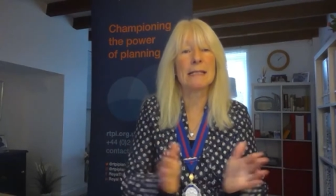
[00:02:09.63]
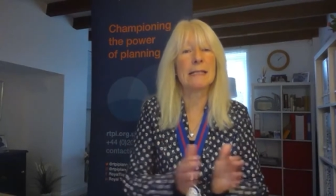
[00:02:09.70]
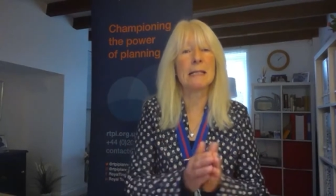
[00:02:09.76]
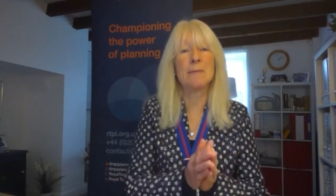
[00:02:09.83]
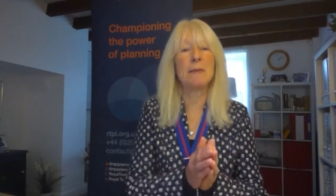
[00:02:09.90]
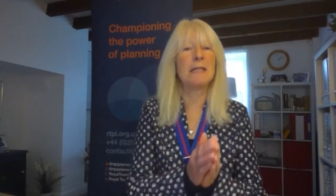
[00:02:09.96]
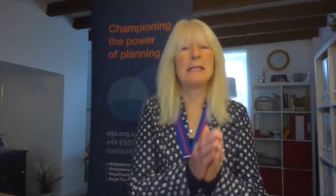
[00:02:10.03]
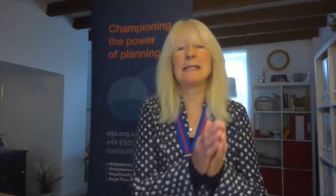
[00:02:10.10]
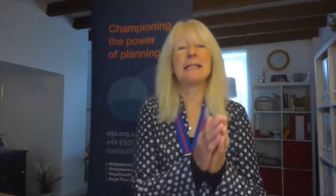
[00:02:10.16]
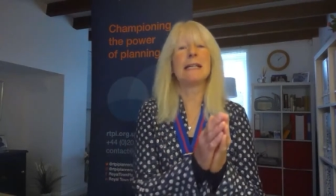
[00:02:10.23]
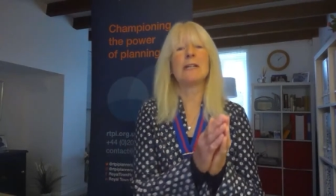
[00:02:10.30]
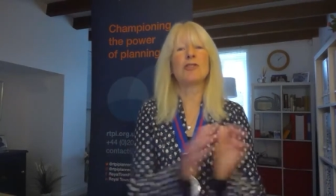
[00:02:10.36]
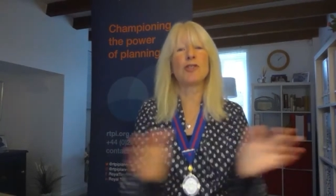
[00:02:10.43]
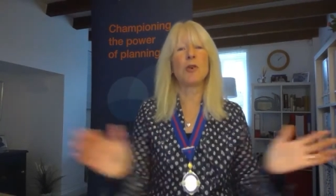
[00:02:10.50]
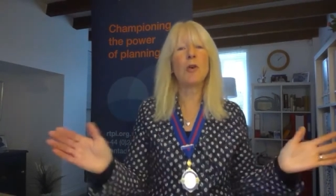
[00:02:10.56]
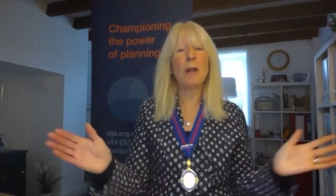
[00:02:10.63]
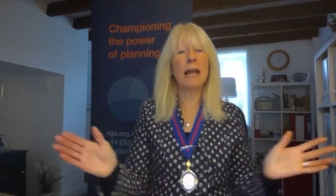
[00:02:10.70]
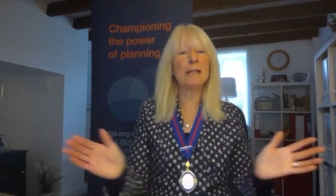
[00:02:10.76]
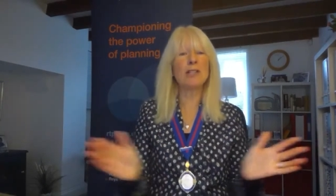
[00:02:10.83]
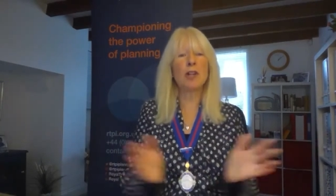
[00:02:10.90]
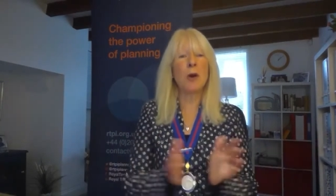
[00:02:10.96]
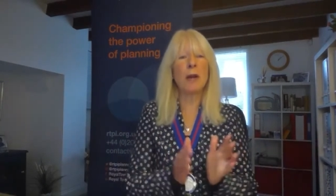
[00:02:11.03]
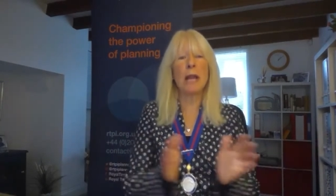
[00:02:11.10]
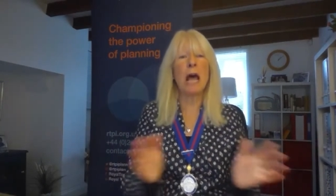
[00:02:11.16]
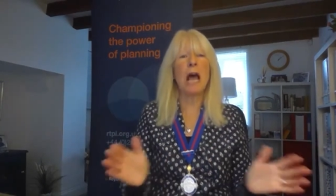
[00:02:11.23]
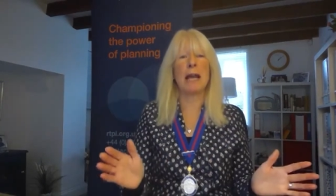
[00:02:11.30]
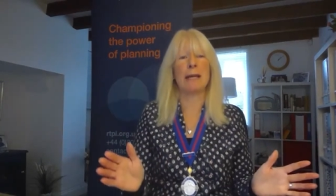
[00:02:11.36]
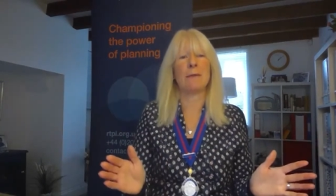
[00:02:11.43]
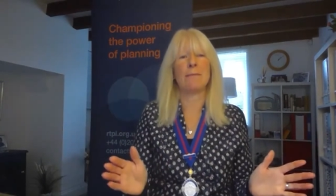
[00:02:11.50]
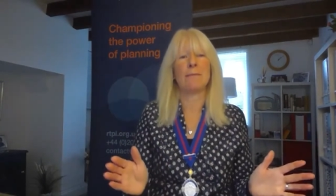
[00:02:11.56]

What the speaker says: CPD sessions all had to go online.